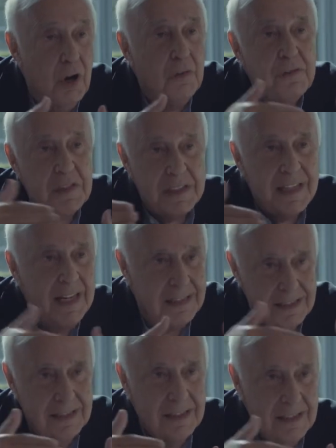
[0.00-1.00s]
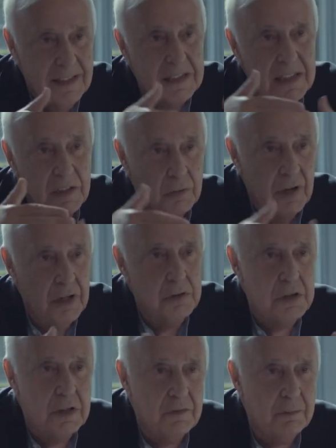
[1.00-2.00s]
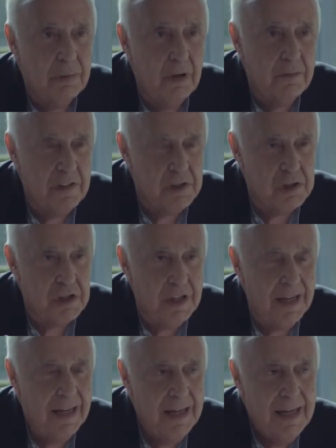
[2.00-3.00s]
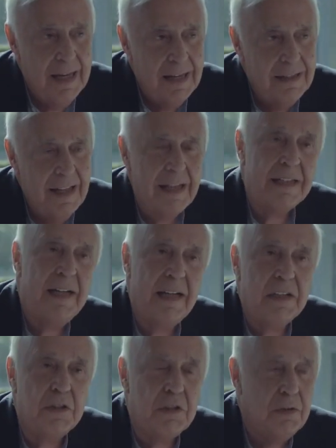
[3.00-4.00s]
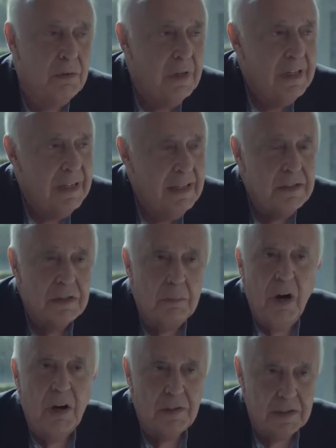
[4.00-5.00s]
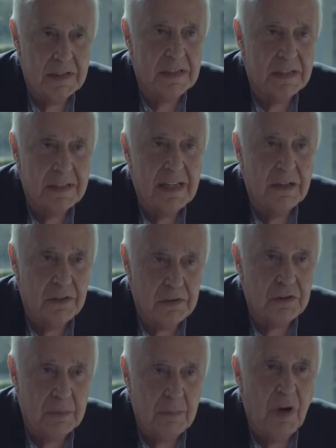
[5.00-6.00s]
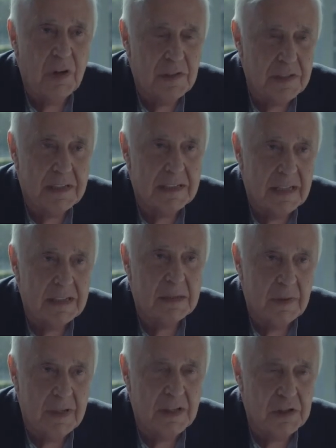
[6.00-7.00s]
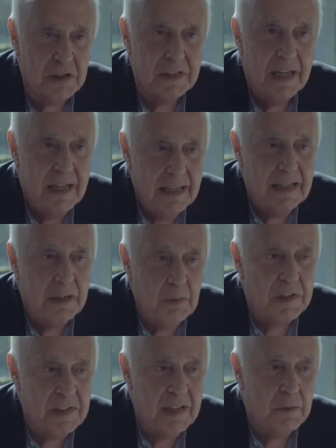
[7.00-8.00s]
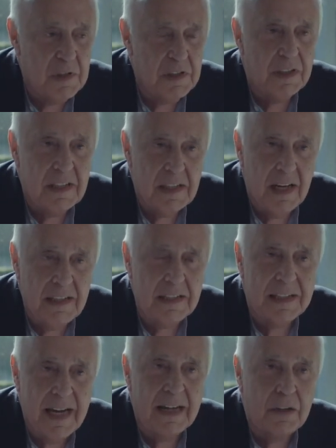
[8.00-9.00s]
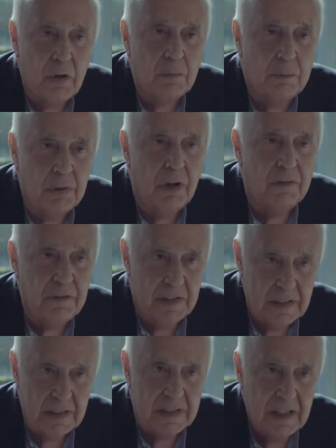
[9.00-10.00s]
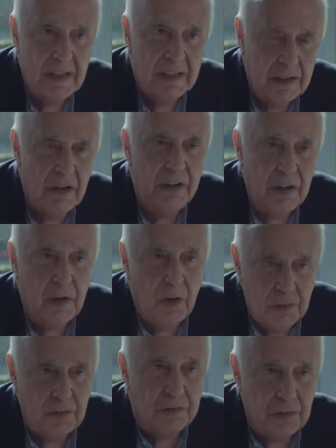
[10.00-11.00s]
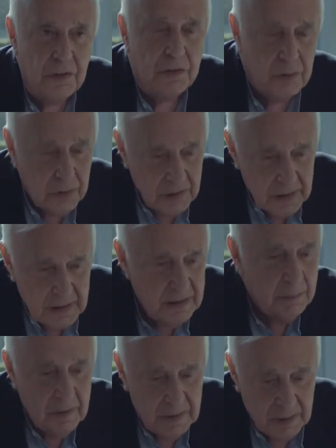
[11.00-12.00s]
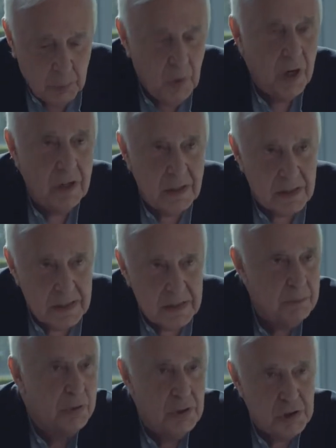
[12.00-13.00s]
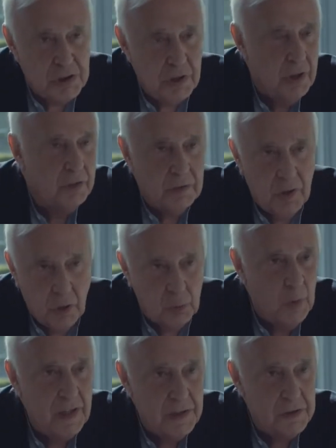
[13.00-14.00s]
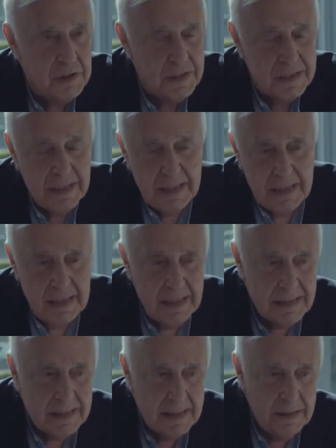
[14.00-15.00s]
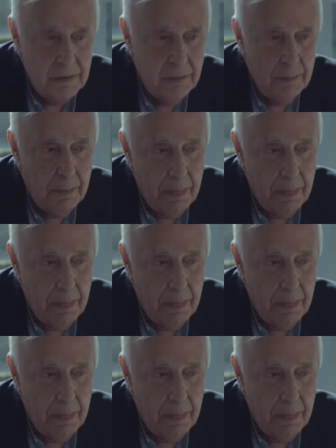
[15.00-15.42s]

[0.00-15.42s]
offset this erosion of profit share. And that takes you into Marxist territory, Marxist explanations. In other words, there was an attack on profits going on through the workers' push on wages. So